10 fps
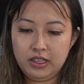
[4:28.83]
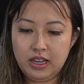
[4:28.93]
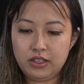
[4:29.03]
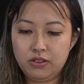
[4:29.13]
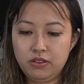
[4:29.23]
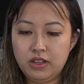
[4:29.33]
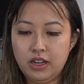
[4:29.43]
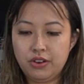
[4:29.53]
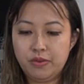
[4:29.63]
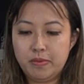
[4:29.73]
That's when I
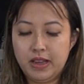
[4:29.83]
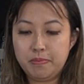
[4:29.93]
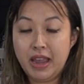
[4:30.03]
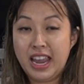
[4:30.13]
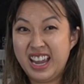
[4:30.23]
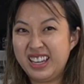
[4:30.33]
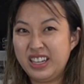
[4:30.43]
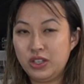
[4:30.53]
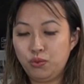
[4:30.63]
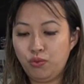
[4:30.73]
know my pan
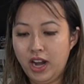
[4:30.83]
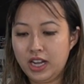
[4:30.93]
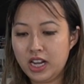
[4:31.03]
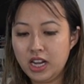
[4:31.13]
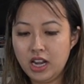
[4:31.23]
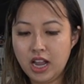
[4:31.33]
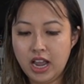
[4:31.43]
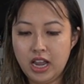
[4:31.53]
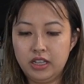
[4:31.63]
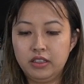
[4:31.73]
is ready
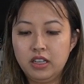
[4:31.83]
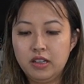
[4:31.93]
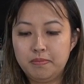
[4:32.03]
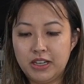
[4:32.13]
and